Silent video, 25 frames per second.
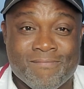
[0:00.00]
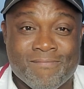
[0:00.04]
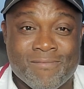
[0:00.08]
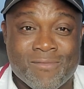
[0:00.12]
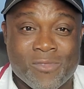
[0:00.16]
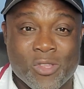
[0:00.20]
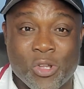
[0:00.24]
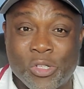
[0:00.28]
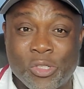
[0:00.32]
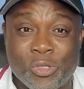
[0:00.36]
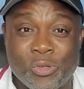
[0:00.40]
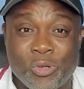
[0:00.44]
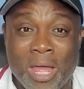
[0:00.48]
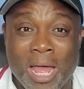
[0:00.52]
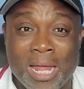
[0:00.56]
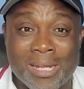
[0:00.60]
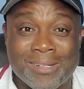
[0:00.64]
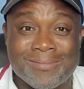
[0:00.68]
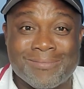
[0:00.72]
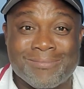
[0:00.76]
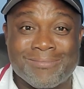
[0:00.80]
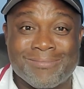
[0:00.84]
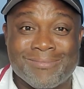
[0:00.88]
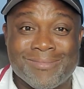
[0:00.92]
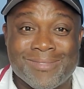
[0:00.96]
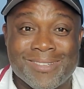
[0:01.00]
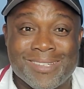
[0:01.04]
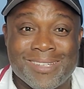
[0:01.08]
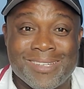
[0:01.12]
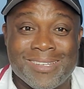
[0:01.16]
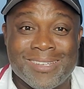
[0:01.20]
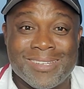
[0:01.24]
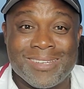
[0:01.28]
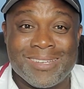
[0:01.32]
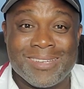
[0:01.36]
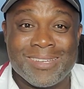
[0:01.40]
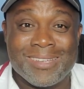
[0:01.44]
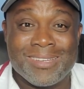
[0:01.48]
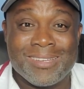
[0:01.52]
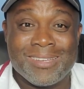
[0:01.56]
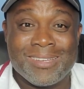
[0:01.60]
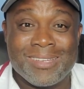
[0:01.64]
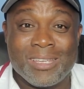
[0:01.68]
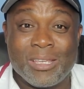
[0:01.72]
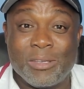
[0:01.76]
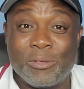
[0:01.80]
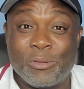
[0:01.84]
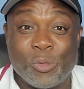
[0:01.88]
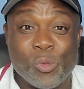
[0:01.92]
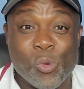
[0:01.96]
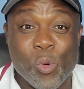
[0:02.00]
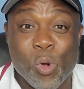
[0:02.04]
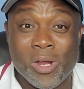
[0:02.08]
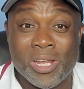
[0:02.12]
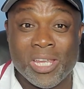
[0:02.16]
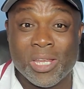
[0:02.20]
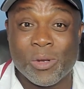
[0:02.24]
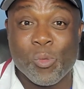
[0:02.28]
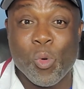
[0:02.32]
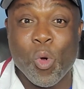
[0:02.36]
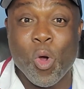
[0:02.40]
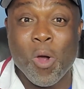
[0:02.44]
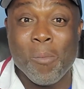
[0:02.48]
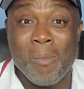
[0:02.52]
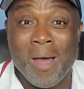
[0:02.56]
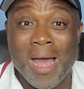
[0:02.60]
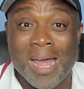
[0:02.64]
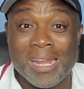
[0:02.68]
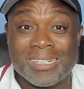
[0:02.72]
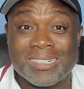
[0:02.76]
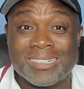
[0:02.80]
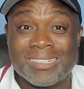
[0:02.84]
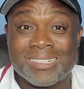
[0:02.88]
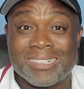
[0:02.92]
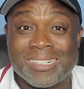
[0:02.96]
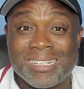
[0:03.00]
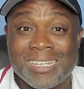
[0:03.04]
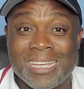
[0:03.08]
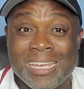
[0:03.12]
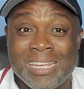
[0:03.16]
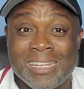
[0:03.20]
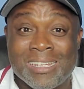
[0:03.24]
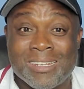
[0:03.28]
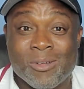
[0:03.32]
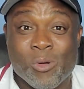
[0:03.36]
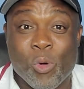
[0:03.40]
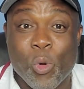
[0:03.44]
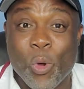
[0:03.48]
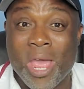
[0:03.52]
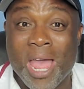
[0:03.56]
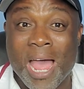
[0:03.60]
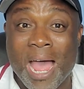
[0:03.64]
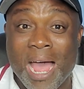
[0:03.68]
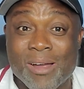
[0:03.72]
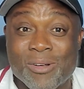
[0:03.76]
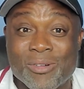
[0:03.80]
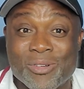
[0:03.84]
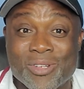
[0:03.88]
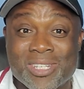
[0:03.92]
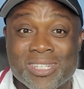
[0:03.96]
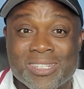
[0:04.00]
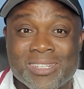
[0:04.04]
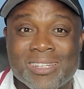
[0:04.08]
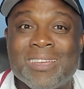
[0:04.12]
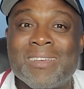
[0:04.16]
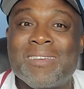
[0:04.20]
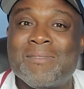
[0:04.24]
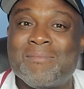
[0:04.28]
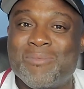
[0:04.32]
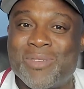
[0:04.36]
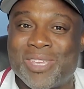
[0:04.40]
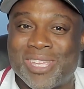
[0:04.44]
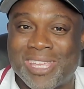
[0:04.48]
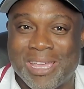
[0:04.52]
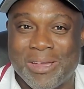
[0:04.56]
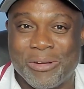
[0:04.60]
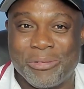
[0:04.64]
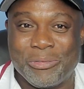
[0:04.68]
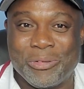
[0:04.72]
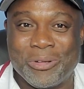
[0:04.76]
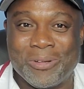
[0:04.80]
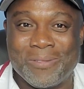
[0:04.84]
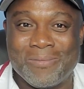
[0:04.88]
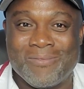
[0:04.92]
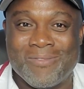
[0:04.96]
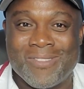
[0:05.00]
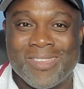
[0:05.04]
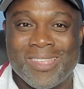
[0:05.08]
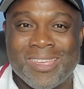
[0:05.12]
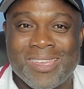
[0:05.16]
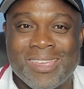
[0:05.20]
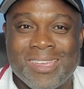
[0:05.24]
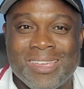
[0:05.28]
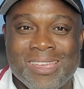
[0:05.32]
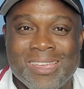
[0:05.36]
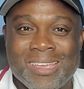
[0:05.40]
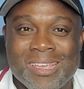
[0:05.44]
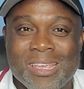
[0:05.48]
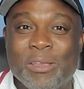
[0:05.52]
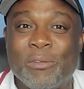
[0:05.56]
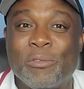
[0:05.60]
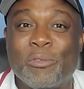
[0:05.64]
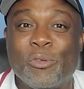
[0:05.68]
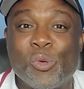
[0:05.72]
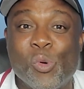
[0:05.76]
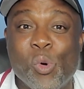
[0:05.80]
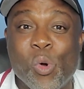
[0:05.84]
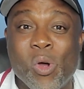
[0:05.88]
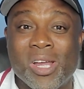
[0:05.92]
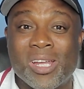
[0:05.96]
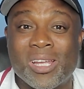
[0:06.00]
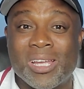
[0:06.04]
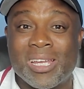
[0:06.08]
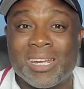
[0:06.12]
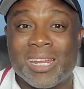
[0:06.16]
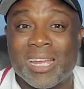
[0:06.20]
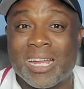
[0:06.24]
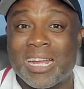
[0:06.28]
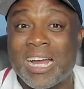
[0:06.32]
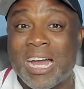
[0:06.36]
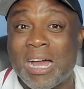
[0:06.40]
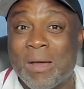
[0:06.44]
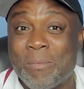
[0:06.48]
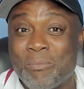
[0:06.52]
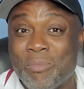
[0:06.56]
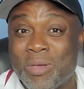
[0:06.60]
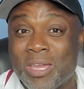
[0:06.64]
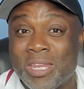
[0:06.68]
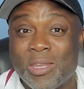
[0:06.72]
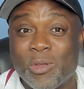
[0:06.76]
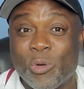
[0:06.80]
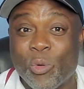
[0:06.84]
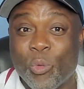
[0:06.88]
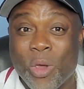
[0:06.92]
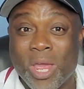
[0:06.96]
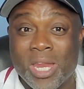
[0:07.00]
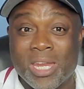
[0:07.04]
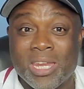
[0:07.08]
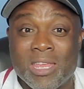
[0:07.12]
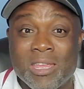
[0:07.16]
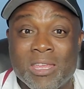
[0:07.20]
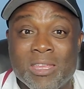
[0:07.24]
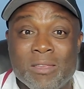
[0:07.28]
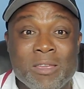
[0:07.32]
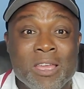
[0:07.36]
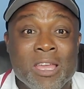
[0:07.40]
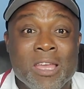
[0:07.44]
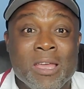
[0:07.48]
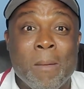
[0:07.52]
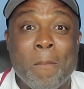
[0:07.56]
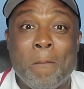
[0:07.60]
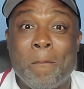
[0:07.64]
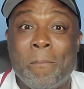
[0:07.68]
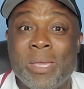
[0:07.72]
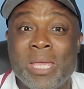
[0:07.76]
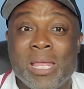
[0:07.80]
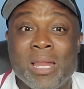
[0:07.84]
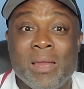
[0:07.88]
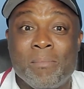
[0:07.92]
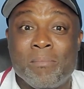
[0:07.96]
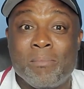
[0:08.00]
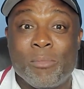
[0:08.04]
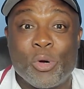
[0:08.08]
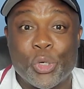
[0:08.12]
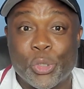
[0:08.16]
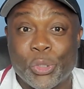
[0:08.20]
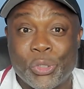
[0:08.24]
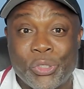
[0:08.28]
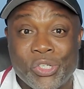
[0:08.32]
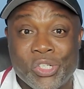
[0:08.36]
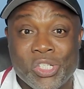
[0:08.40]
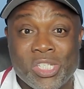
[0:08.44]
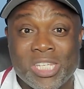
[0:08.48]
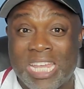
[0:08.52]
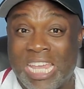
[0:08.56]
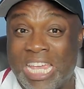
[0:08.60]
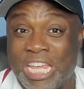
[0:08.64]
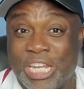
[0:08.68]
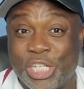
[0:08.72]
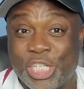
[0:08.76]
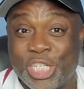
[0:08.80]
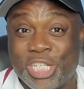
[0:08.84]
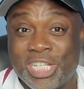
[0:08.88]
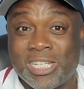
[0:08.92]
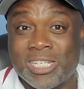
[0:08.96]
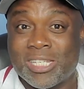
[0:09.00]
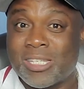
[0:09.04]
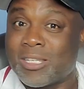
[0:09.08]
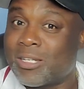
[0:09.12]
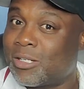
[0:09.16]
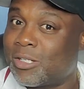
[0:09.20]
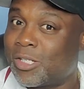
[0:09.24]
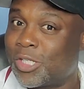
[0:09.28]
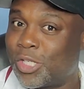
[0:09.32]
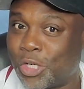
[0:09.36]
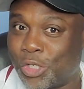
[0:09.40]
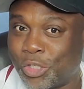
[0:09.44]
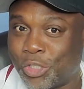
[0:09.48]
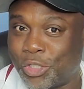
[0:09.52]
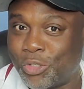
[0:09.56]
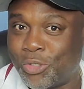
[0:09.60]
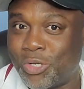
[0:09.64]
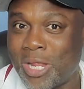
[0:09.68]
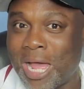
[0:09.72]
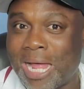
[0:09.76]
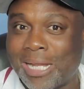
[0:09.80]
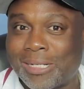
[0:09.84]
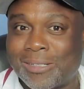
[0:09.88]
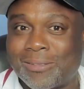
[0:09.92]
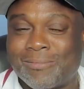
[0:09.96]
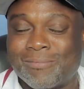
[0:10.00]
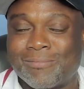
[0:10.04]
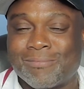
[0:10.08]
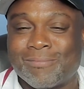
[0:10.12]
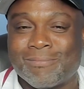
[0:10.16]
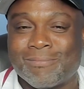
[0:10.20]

Don't do that. If you work in Walmart, in a warehouse, be careful. If you work in a company where they build motors, engines, don't do that.